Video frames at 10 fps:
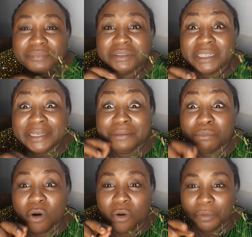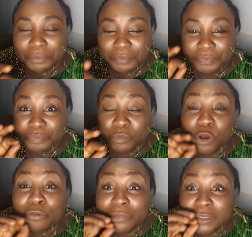taking more
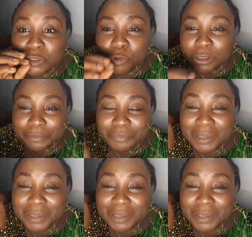of this one,